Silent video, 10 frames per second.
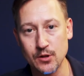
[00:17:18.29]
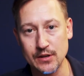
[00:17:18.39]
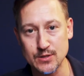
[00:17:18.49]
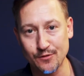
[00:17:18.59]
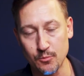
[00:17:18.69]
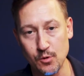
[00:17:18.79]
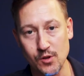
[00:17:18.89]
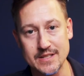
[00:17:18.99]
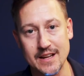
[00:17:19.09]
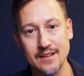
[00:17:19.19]
of millionaires are from
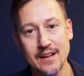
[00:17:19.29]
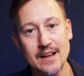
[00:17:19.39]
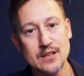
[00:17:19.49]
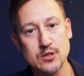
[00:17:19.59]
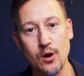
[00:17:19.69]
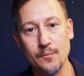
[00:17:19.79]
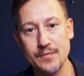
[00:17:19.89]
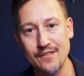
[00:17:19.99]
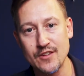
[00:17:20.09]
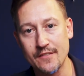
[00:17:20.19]
real estate. So
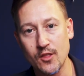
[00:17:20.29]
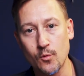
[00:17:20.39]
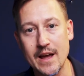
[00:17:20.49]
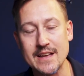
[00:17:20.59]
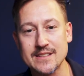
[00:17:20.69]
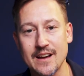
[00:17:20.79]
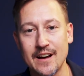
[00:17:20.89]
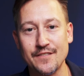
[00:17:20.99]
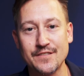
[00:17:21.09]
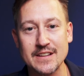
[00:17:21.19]
if you have other ways
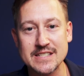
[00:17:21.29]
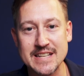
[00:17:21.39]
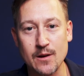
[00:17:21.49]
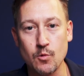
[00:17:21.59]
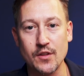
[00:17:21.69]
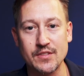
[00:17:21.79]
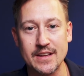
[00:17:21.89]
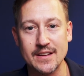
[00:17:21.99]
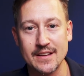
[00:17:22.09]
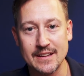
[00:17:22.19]
of staying
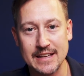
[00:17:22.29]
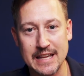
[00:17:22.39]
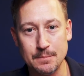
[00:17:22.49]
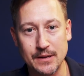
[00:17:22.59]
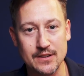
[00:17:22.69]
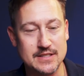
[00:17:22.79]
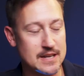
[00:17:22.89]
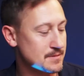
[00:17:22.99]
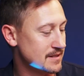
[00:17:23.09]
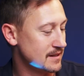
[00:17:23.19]
wealthy, keeping your
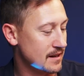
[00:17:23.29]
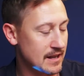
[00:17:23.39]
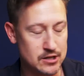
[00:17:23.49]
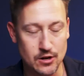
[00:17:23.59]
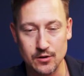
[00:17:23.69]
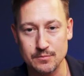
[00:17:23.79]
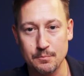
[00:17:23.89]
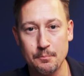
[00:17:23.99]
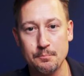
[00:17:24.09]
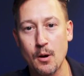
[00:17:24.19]
tips and
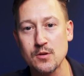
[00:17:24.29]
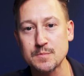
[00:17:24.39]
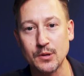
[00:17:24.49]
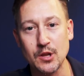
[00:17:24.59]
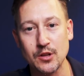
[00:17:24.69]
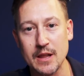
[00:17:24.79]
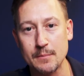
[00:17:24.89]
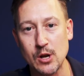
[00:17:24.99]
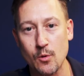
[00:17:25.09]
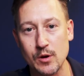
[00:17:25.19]
post below,
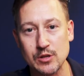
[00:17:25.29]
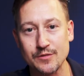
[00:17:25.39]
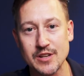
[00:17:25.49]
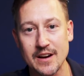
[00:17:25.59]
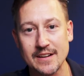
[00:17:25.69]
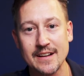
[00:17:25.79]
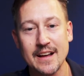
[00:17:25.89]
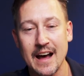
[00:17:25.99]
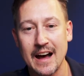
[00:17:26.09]
let me know what you've done.